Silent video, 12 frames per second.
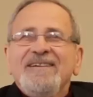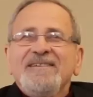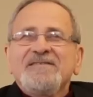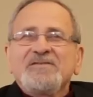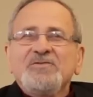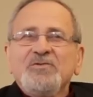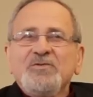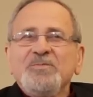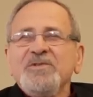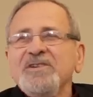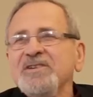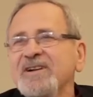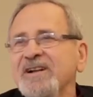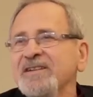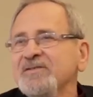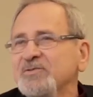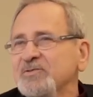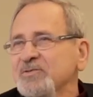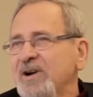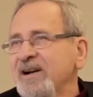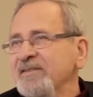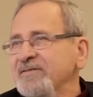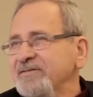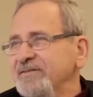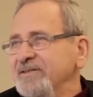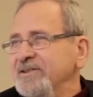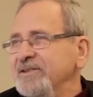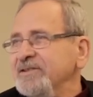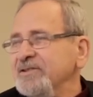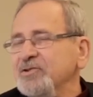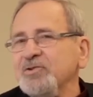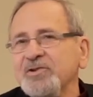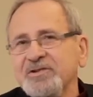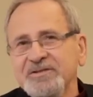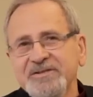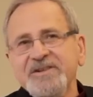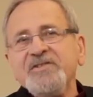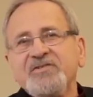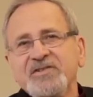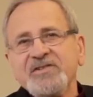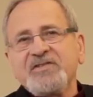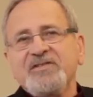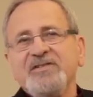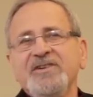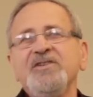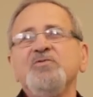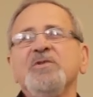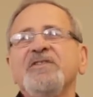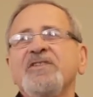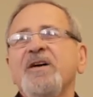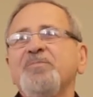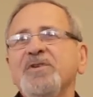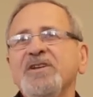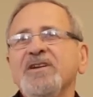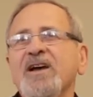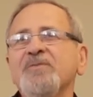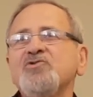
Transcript: It's good to be here and to have your interest in what's happening.